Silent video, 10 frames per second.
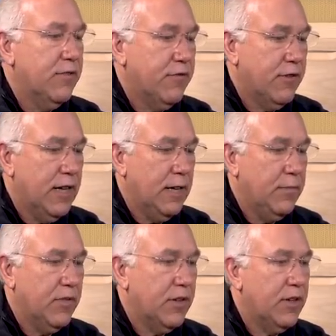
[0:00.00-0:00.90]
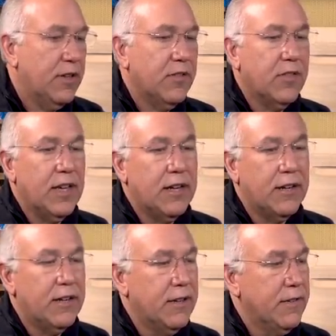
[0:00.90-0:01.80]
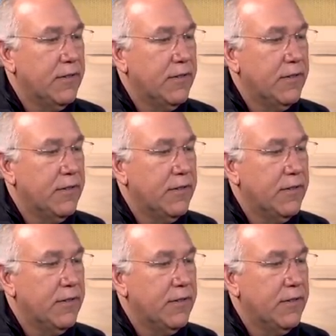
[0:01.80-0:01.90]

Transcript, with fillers: frames all centered.